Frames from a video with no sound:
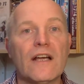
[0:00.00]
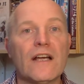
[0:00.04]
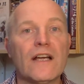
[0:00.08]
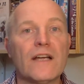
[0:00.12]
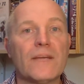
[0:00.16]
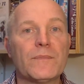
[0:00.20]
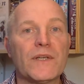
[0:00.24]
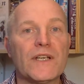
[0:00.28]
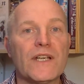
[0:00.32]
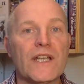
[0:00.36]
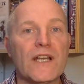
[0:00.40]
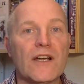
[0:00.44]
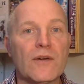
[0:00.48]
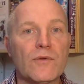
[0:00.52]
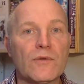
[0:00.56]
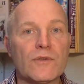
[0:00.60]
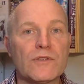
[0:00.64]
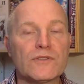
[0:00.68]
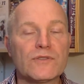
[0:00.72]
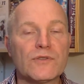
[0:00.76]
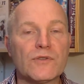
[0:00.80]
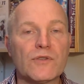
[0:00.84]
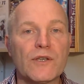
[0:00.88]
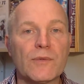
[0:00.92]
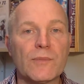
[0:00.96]
But now I want
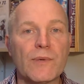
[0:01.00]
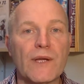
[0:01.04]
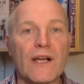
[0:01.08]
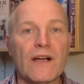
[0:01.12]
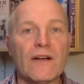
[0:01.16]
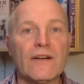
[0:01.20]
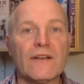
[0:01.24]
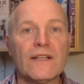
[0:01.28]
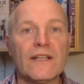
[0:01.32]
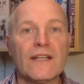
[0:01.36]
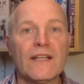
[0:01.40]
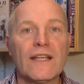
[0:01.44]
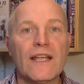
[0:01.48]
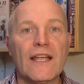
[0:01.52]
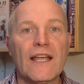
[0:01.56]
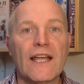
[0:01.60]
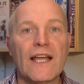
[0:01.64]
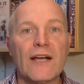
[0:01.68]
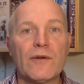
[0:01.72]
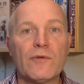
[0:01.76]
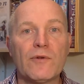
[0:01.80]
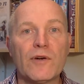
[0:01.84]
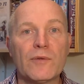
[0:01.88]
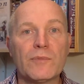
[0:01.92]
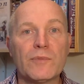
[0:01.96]
to talk about
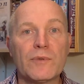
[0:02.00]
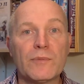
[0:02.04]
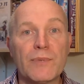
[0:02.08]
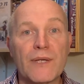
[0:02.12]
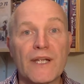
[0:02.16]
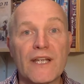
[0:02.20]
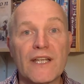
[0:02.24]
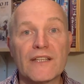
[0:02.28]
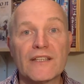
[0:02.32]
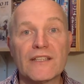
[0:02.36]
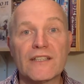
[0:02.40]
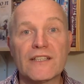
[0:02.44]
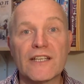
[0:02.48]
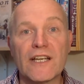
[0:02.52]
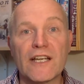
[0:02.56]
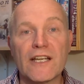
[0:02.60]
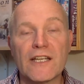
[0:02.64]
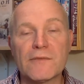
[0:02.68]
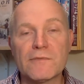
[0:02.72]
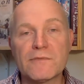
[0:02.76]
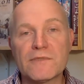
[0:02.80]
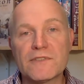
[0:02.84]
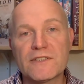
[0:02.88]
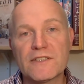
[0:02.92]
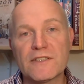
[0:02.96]
how I prepared the
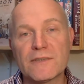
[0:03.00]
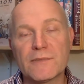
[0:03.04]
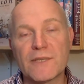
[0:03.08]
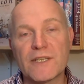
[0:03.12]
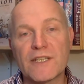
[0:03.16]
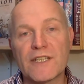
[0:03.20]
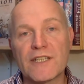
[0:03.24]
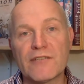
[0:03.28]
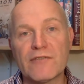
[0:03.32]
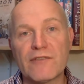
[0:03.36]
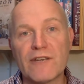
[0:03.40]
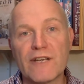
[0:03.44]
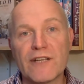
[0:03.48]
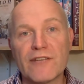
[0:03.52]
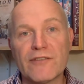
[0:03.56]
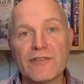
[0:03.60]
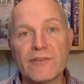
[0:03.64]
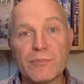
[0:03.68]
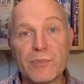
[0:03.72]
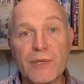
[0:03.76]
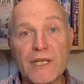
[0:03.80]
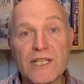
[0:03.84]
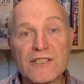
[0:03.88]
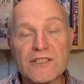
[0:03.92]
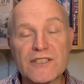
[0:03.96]
game to make it ready for
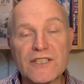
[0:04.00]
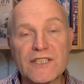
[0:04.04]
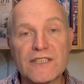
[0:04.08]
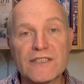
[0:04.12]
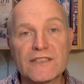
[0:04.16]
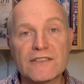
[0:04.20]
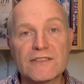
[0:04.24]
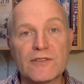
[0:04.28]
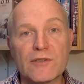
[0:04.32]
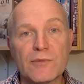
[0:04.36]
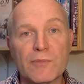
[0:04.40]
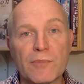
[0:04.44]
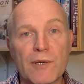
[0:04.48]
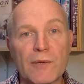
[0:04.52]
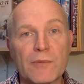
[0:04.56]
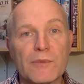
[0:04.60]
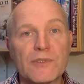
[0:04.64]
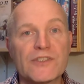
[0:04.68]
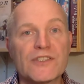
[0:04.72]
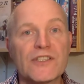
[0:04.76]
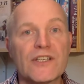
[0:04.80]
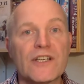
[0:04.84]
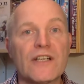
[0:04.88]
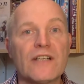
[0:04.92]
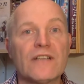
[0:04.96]
pitching to a
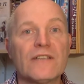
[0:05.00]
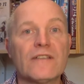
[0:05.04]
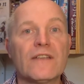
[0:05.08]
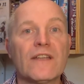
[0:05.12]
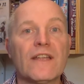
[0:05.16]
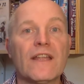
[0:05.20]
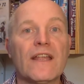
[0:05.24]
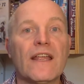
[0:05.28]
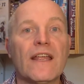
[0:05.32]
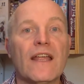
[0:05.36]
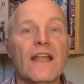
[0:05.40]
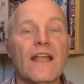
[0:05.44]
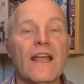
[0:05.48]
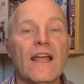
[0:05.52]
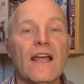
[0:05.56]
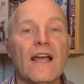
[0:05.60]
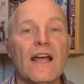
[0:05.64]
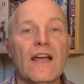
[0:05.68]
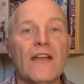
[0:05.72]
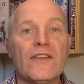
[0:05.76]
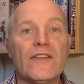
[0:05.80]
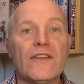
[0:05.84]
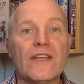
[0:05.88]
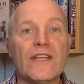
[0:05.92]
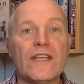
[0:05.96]
publisher.
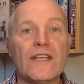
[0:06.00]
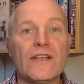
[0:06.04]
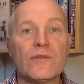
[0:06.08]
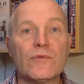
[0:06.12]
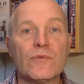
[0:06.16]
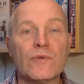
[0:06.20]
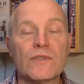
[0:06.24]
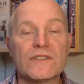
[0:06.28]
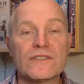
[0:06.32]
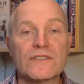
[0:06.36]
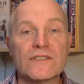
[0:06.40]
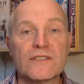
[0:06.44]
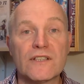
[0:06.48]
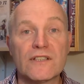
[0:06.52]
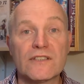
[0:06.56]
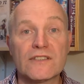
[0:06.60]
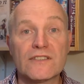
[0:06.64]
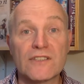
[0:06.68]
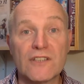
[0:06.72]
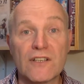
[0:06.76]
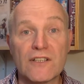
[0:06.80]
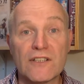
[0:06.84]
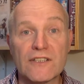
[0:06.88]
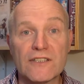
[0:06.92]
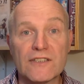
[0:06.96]
And then once I'd
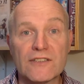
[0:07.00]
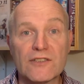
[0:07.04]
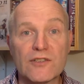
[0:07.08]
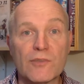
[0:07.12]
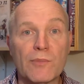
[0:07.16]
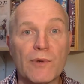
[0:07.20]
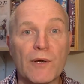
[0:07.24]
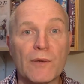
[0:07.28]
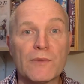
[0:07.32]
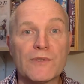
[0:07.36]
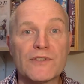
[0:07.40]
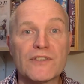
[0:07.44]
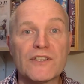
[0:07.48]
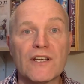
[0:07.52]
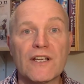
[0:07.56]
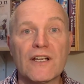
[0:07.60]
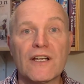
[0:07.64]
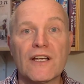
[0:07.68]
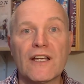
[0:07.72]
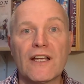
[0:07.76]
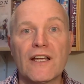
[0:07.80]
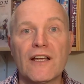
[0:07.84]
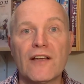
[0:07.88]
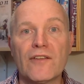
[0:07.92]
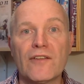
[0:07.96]
signed it to a
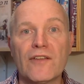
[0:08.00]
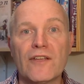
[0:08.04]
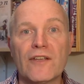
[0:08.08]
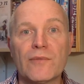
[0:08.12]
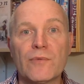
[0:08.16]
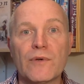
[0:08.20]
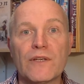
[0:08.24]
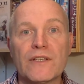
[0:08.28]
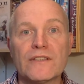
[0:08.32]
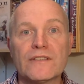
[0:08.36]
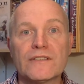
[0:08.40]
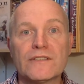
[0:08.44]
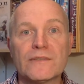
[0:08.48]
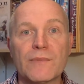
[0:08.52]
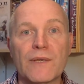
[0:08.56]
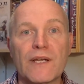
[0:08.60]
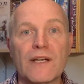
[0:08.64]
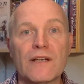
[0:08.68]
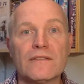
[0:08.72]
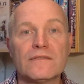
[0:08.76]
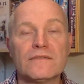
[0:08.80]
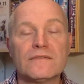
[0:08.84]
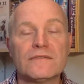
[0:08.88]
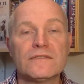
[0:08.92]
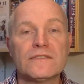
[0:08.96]
publisher, how they went
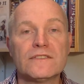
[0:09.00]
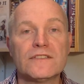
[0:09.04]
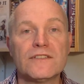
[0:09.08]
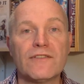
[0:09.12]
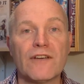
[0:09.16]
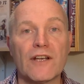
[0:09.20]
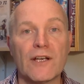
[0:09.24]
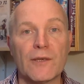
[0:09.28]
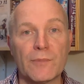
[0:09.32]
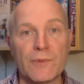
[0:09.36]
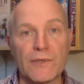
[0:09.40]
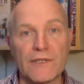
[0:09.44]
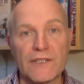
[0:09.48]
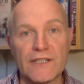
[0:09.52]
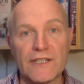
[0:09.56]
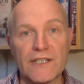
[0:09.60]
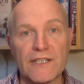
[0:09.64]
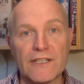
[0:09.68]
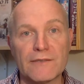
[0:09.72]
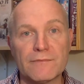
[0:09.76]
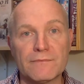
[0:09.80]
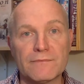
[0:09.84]
about developing the game.